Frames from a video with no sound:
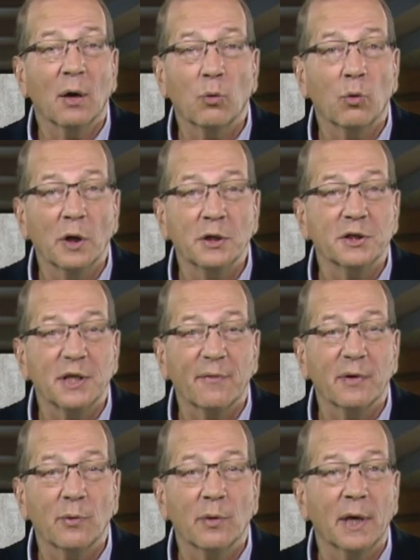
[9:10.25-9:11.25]
outruns
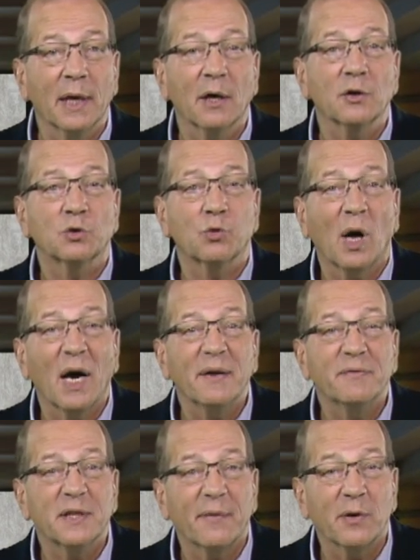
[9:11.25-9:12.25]
everyone, and
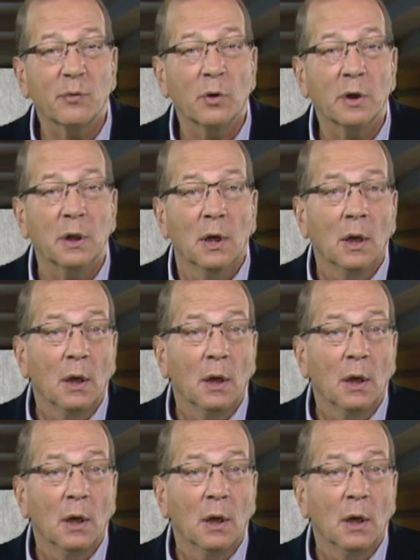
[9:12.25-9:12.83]
outdrives everyone,